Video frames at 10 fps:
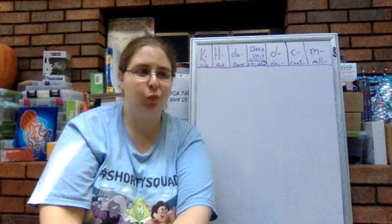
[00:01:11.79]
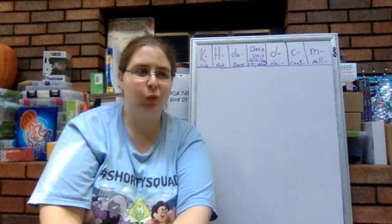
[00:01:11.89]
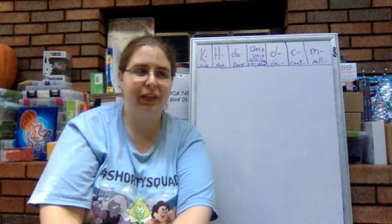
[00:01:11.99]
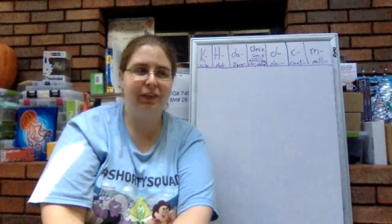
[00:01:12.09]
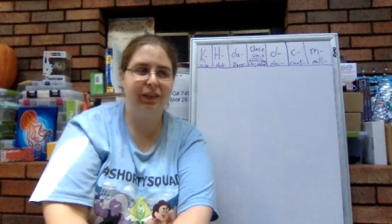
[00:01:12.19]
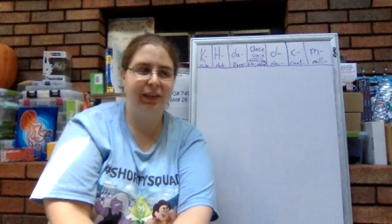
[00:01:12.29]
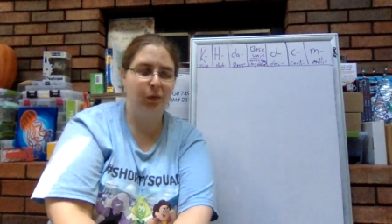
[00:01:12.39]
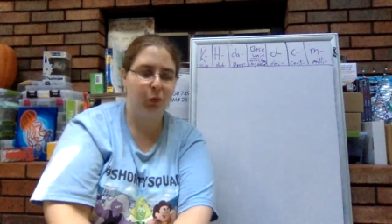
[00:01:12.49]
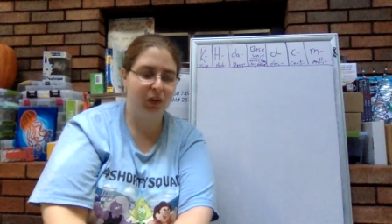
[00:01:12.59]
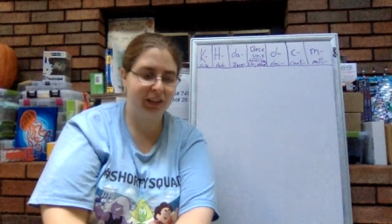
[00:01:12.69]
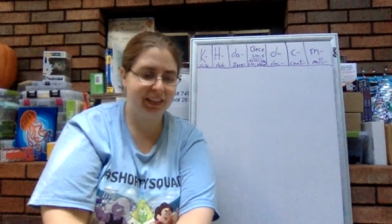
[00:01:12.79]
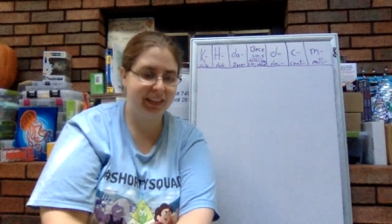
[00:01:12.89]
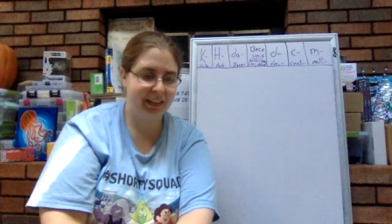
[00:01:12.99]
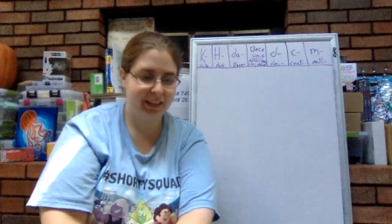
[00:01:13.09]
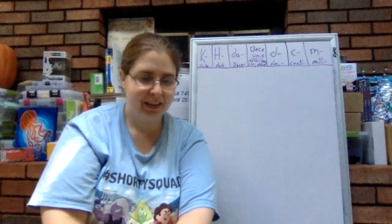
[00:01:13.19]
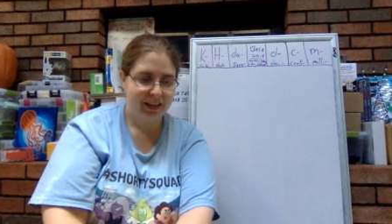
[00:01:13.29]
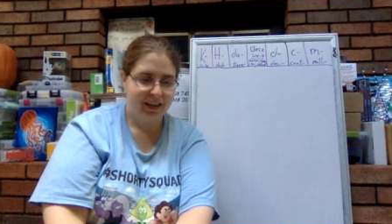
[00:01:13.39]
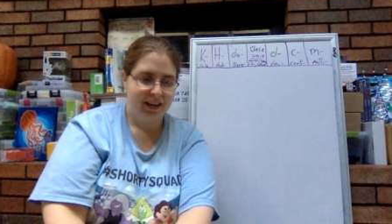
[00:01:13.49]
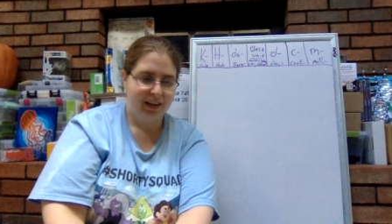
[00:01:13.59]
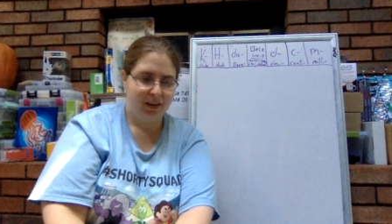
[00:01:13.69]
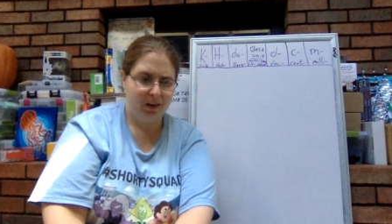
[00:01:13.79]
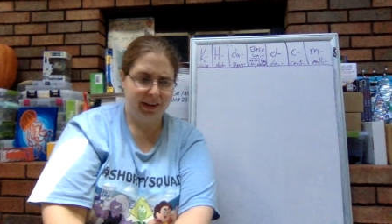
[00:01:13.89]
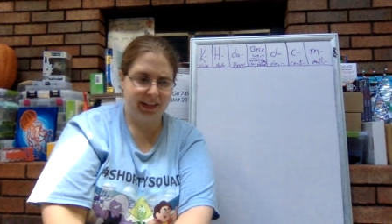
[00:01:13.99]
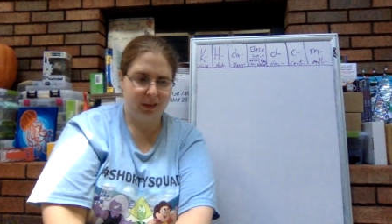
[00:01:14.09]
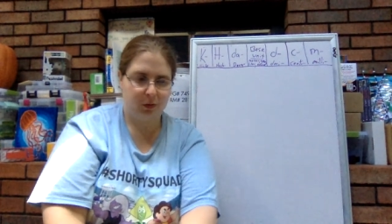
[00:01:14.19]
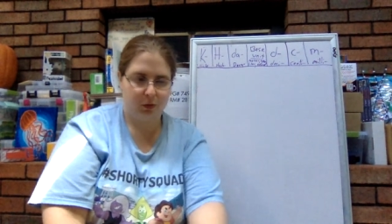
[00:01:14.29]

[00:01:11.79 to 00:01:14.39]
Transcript: weird and wonky, all right,